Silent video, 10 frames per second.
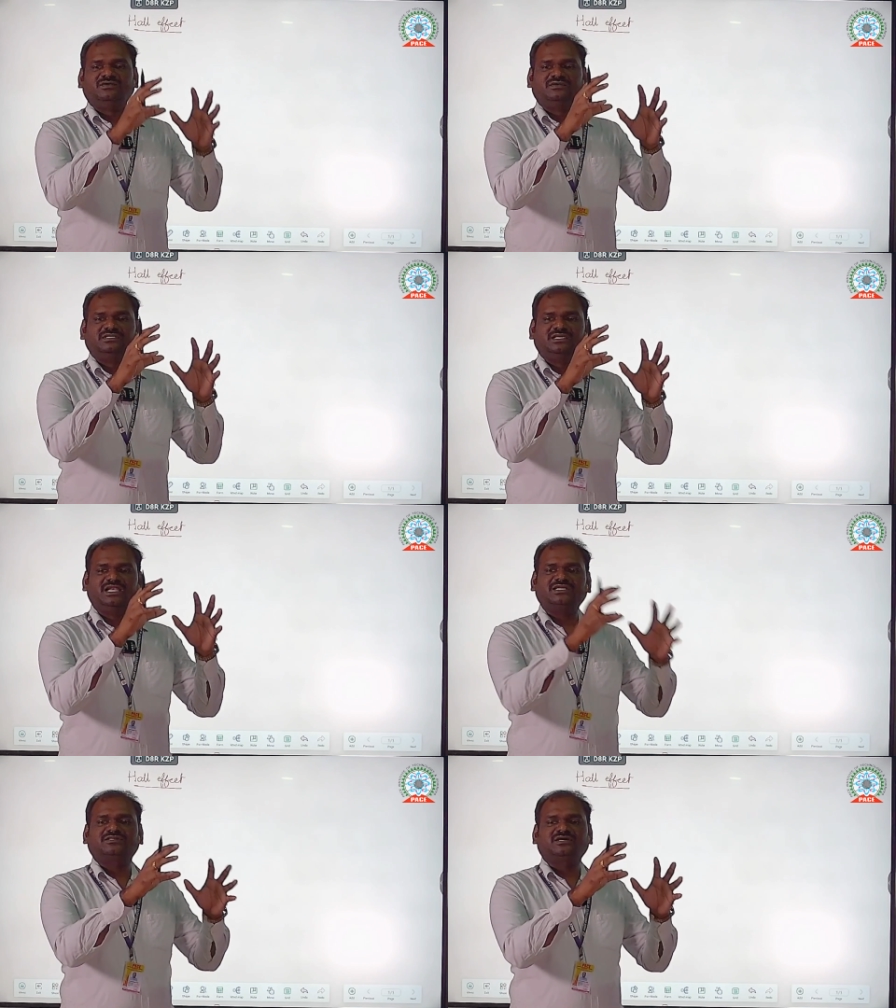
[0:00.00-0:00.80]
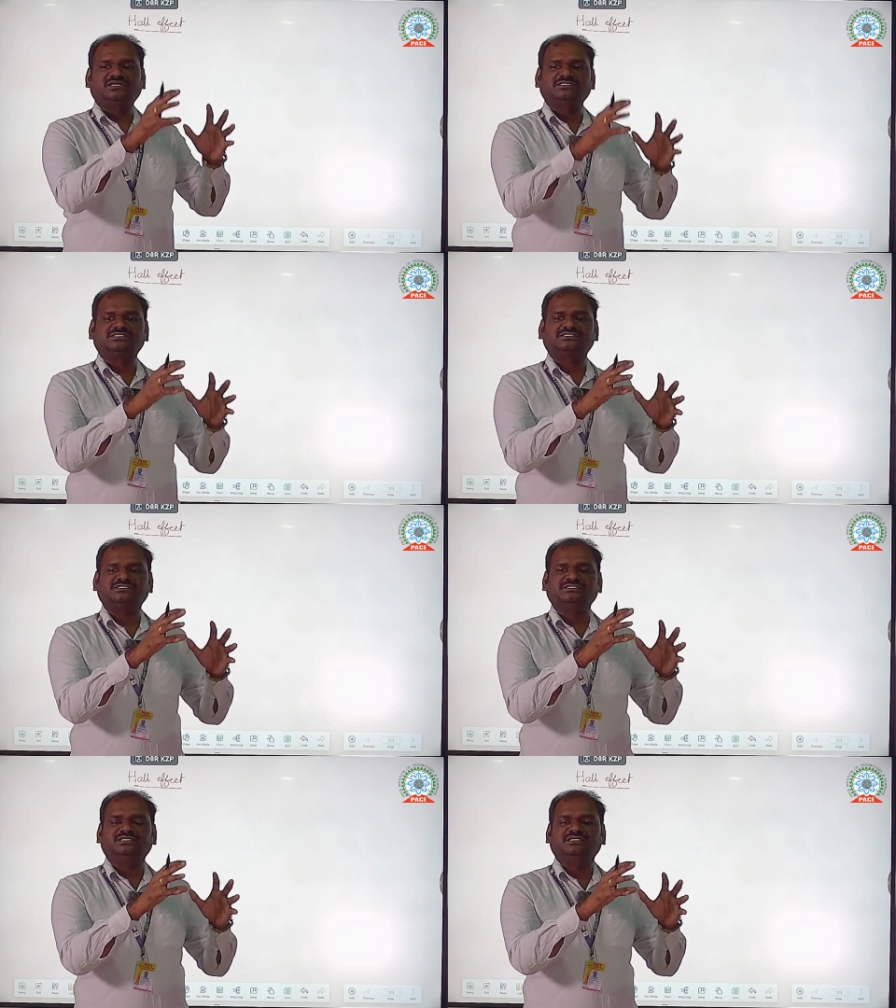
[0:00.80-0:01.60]
electrons
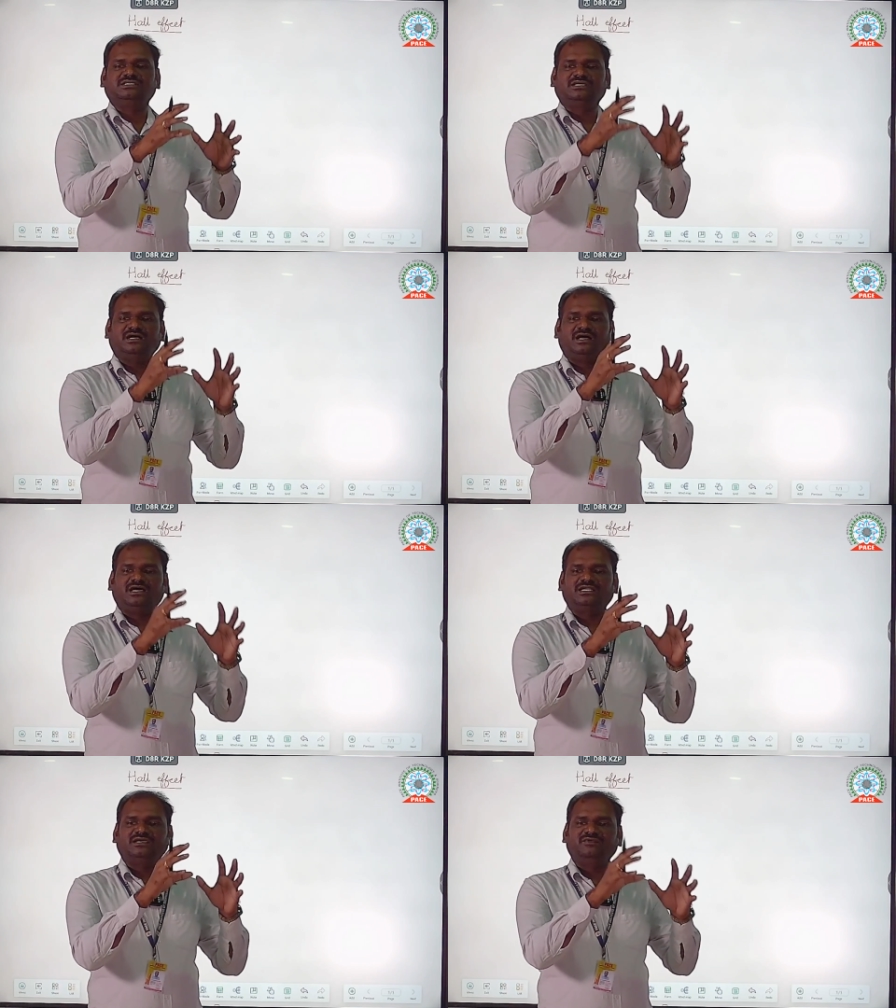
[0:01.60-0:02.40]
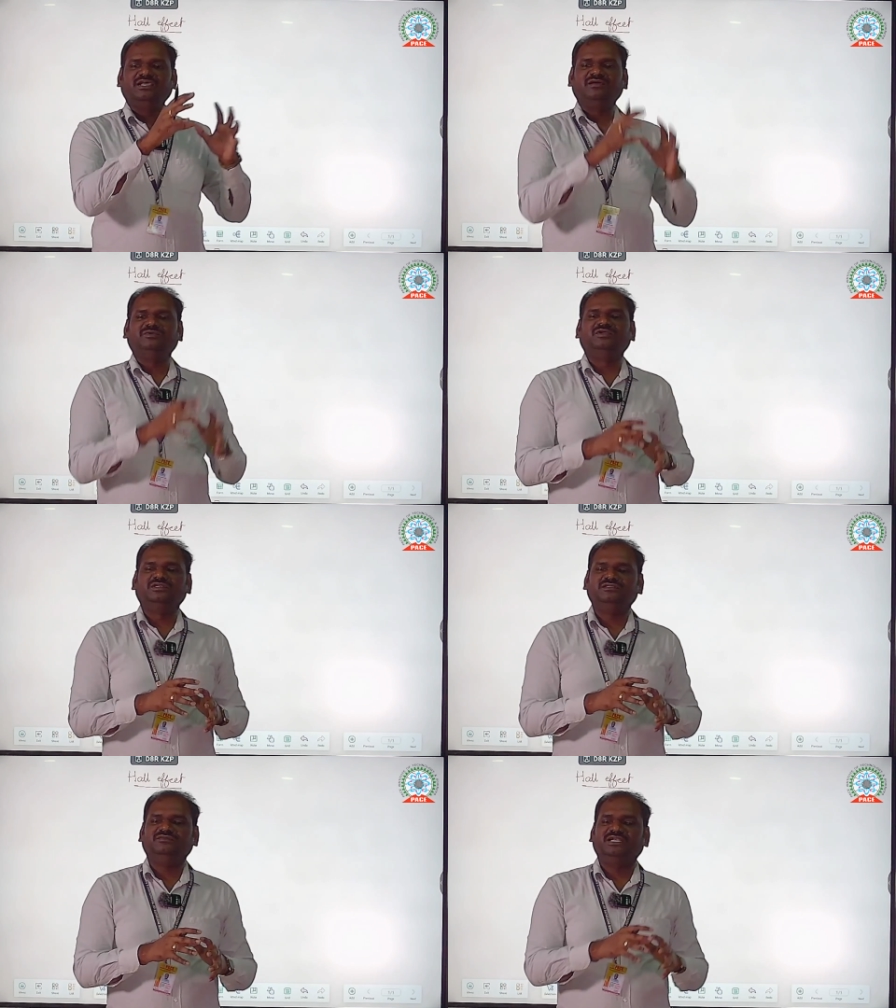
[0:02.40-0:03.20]
are available
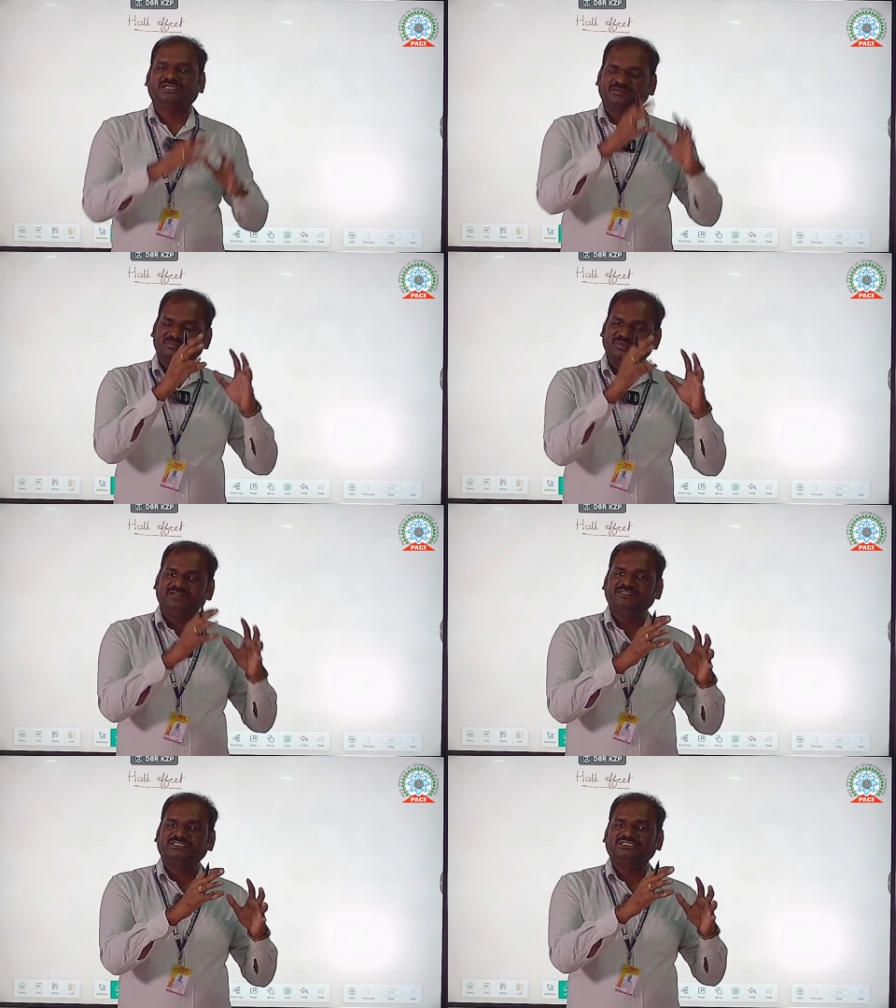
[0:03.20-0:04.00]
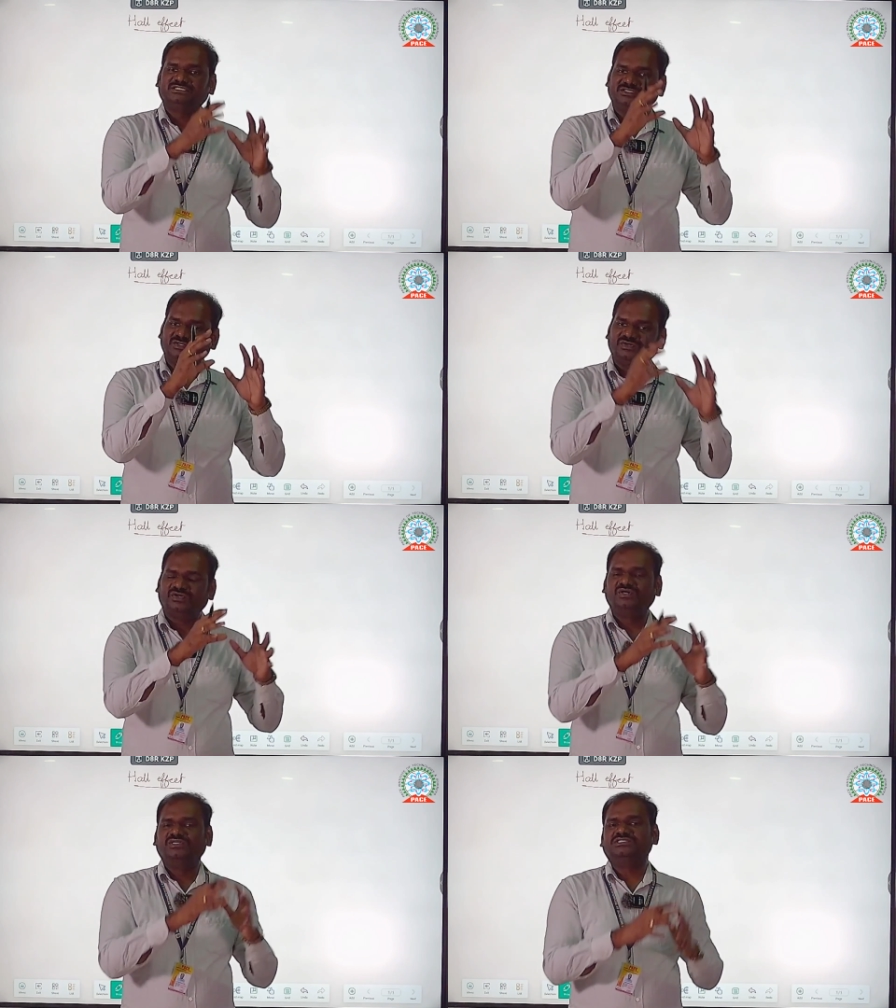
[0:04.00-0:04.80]
when compared with
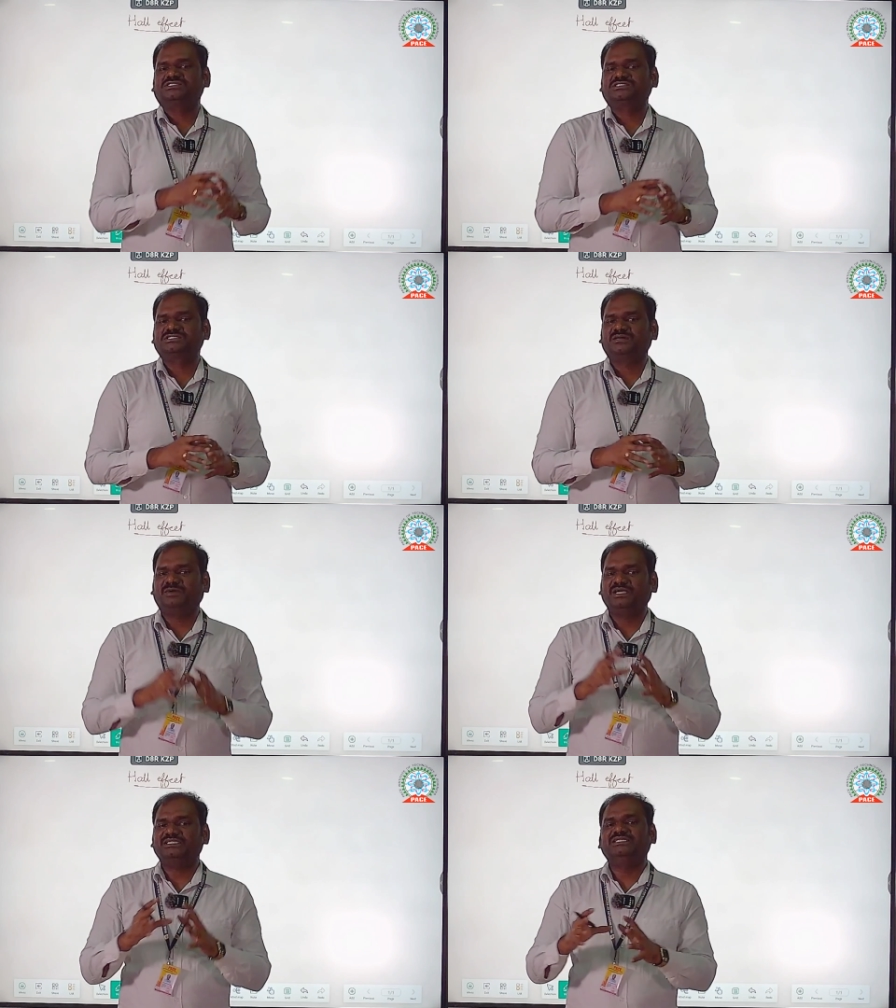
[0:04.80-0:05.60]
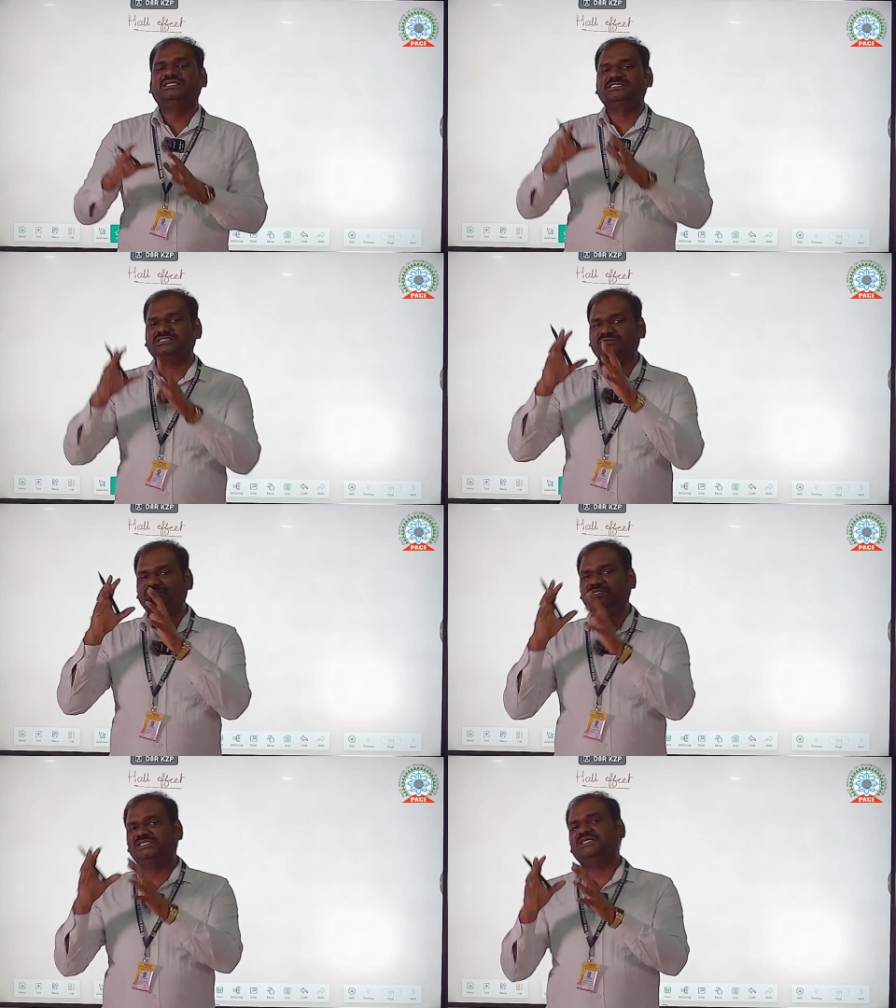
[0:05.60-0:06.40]
holes, but in case of
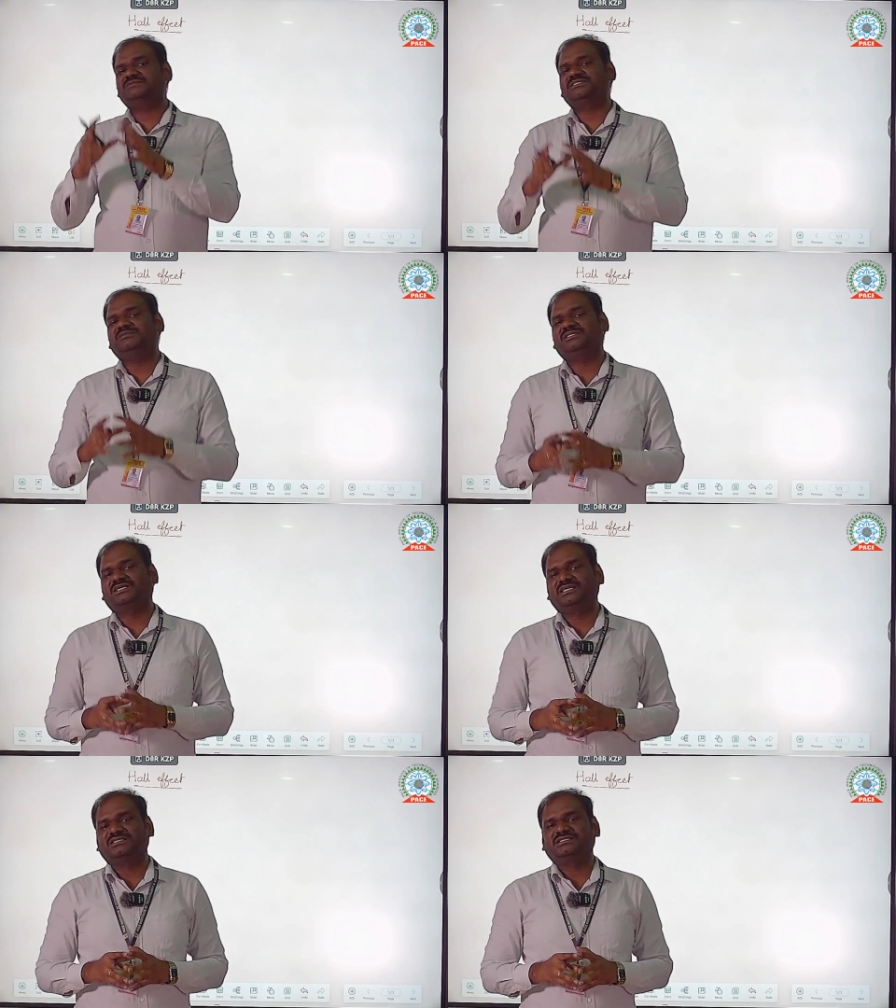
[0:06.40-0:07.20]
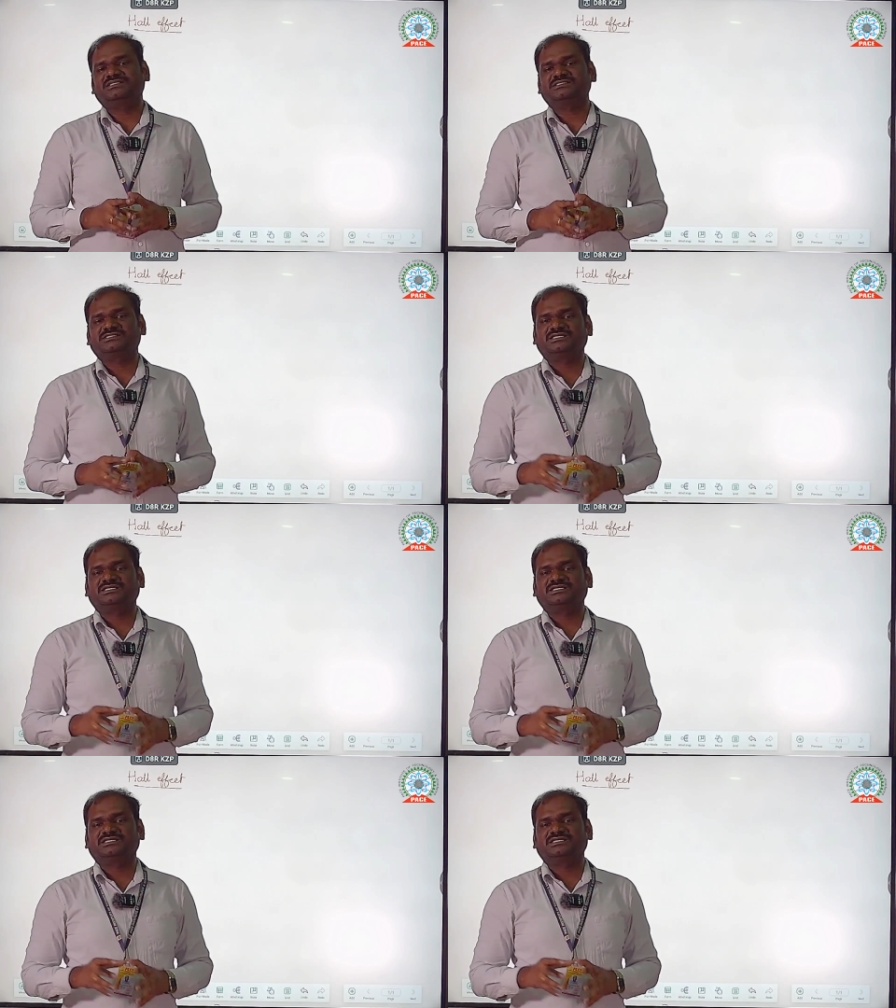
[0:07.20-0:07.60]
P-type semiconductors,